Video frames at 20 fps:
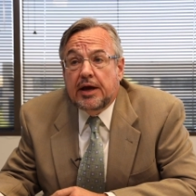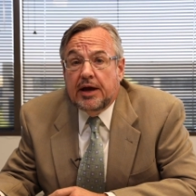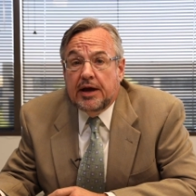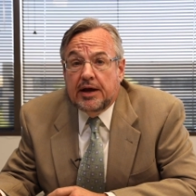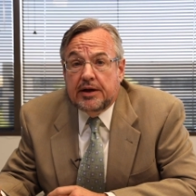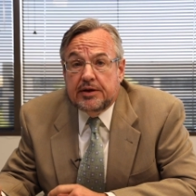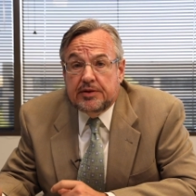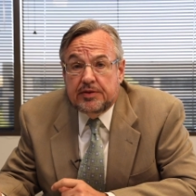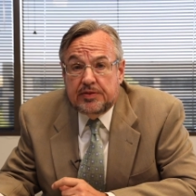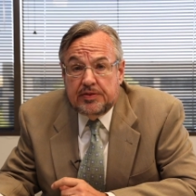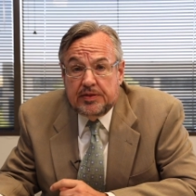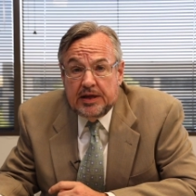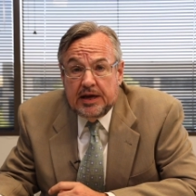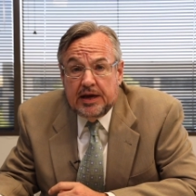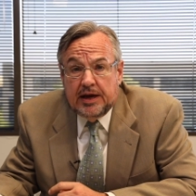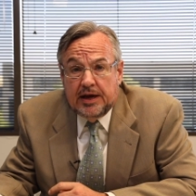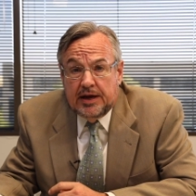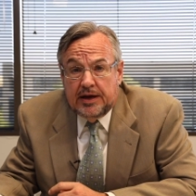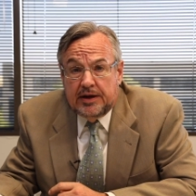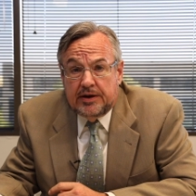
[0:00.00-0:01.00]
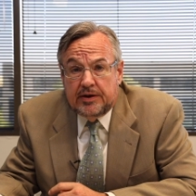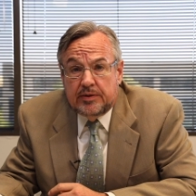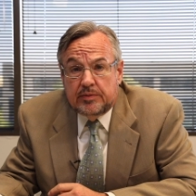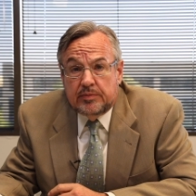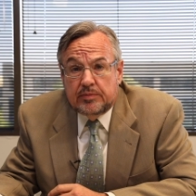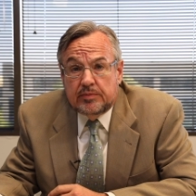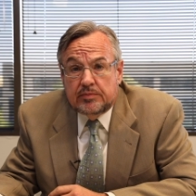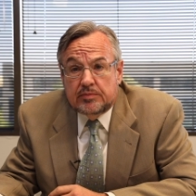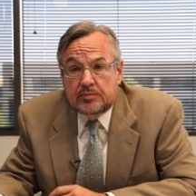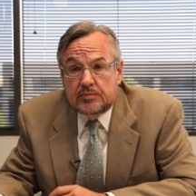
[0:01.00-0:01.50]
and
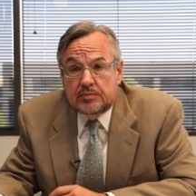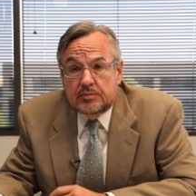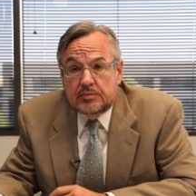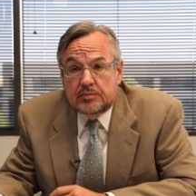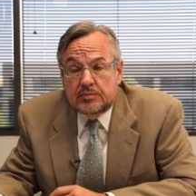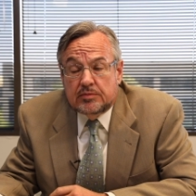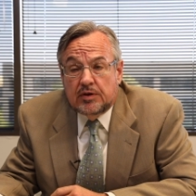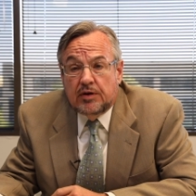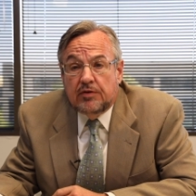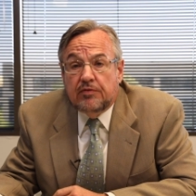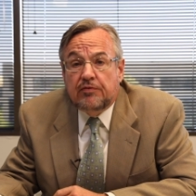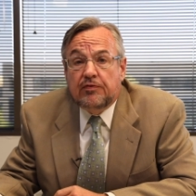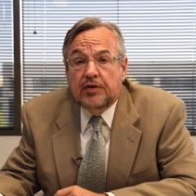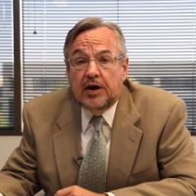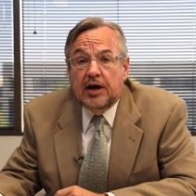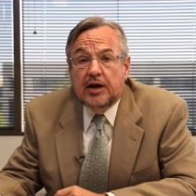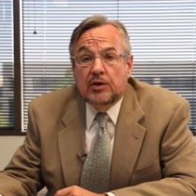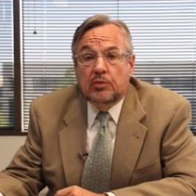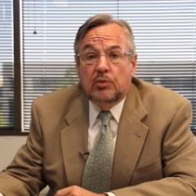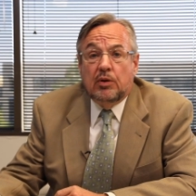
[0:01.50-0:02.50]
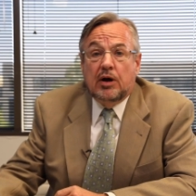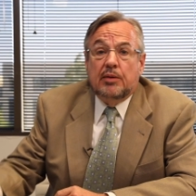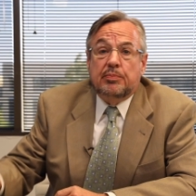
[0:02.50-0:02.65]
then follow